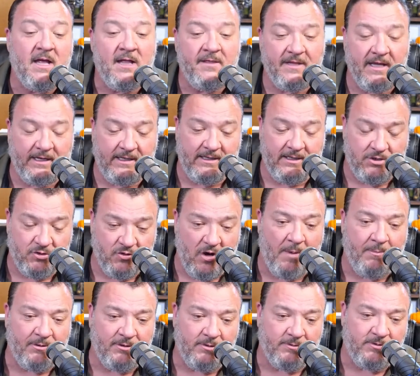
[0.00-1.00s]
they need to
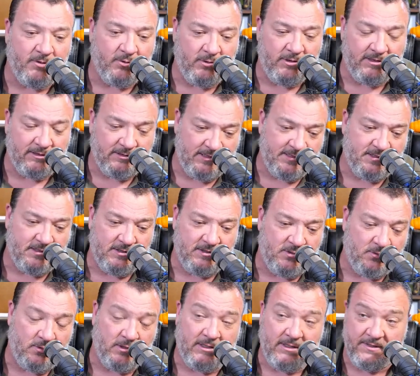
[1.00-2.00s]
drop what they're doing and listen
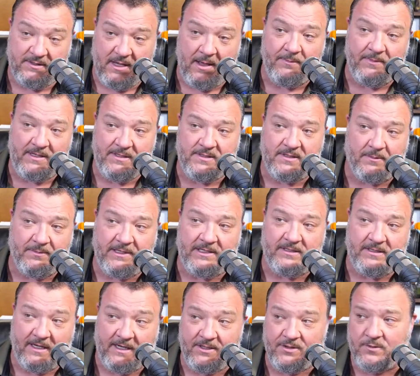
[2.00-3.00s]
to it, because that means something
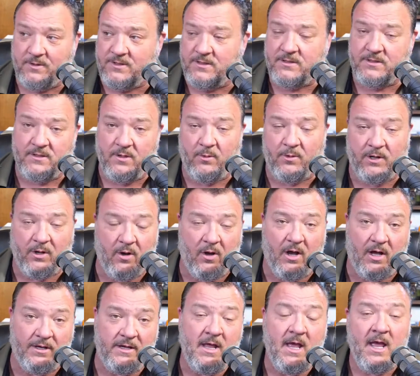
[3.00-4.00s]
dangerous is going
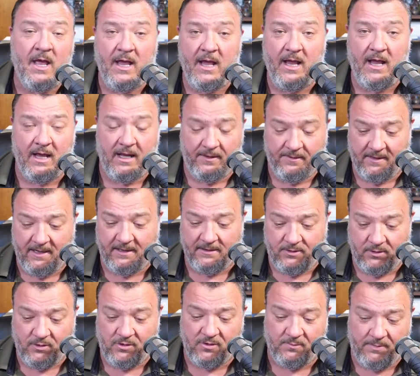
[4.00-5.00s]
on and that
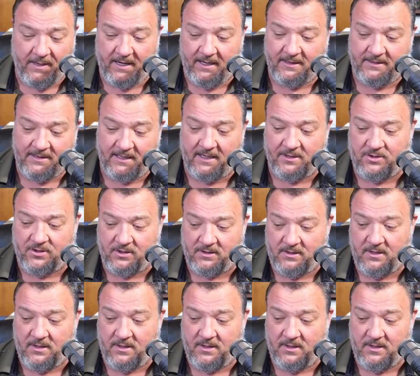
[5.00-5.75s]
you should pay attention.